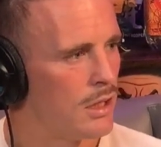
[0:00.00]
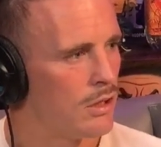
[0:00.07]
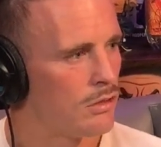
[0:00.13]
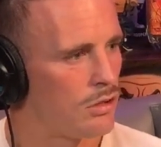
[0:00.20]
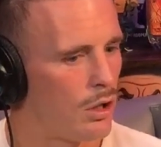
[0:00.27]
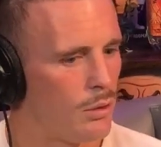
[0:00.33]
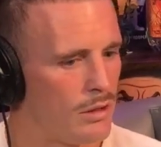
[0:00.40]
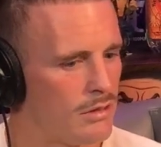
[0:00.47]

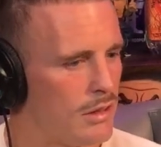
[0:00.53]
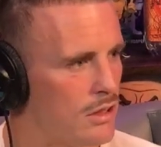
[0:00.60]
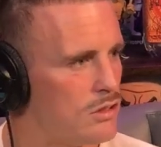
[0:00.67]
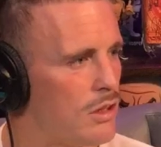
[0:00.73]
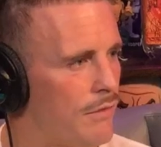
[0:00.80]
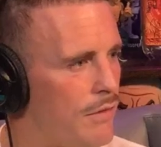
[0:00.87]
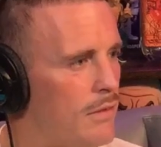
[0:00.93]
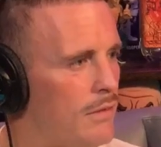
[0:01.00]
So it's
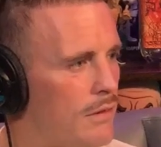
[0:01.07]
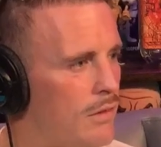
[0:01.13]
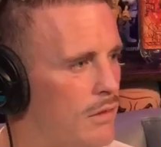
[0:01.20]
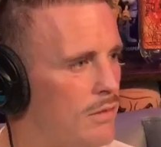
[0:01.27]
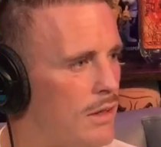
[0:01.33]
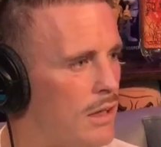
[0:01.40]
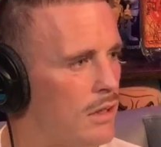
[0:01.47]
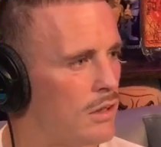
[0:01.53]
literally a
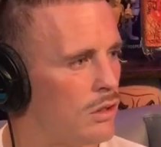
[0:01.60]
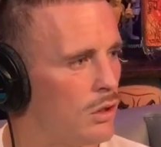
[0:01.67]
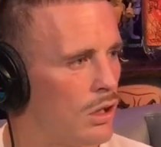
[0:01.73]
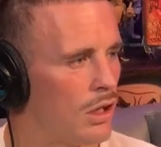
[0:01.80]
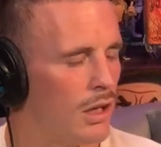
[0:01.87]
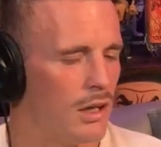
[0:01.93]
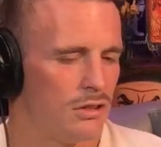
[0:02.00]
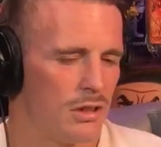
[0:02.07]
50-50. You
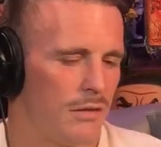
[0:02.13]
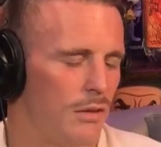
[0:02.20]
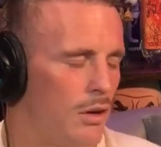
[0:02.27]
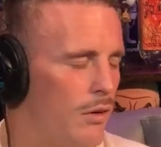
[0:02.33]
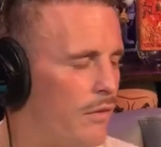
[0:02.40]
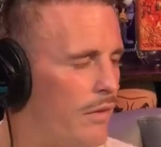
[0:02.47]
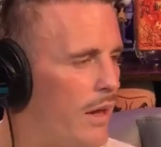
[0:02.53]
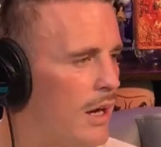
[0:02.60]
can literally have an
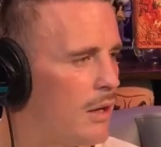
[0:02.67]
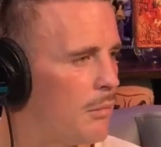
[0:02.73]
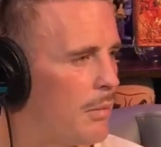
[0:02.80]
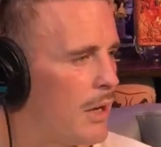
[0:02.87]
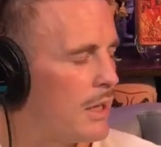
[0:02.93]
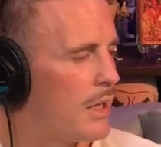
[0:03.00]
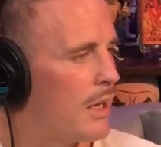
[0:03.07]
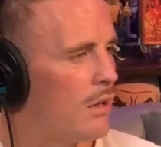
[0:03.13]
off day or a
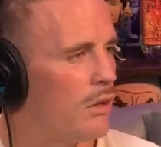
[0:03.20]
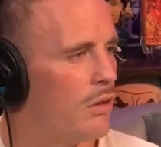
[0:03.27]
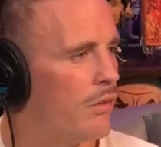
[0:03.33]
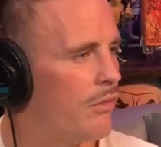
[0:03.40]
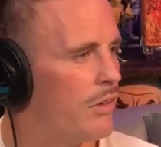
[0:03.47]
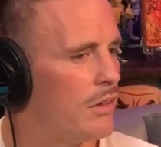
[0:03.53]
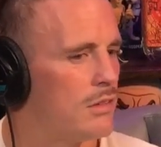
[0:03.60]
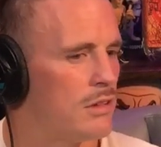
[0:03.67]
bad day at the
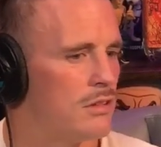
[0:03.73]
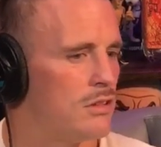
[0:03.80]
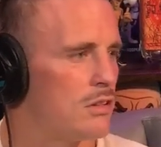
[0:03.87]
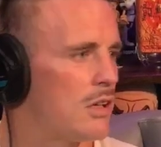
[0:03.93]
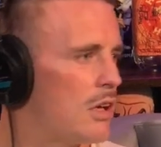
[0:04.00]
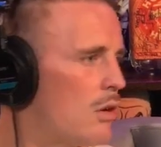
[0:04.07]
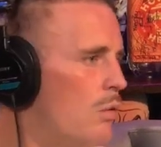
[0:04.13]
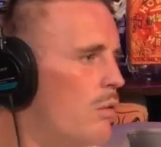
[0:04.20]
office and just
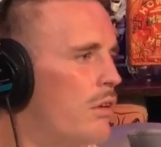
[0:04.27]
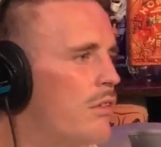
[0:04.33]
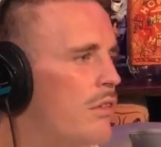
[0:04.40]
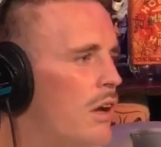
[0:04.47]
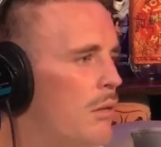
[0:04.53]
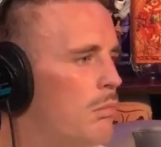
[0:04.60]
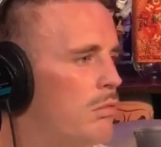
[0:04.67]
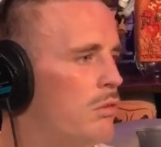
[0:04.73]
get caught in a
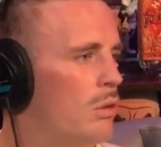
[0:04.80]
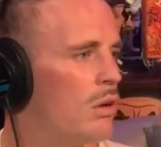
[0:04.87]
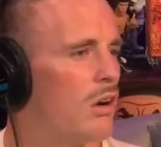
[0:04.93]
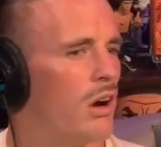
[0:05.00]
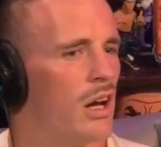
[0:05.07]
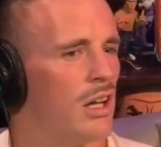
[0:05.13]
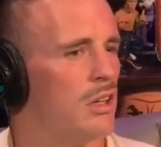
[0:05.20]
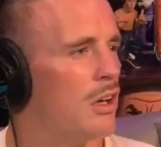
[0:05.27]
sub to a
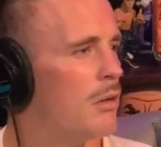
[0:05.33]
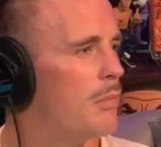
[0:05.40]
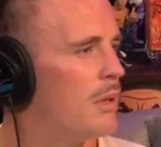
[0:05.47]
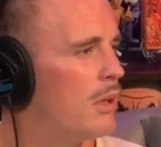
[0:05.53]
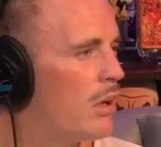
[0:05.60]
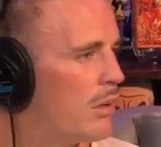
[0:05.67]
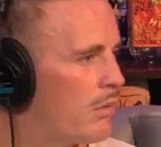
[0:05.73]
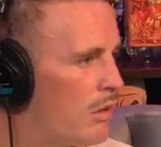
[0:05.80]
guy that you could beat
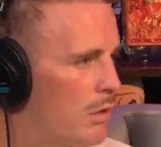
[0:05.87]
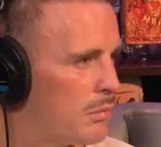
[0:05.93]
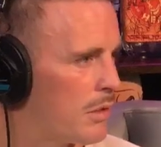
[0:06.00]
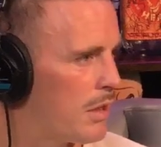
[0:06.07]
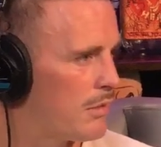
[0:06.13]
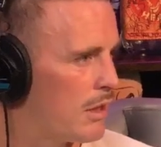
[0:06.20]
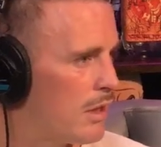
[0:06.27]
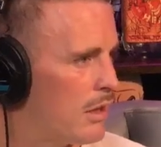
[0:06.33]
9 times out of 10.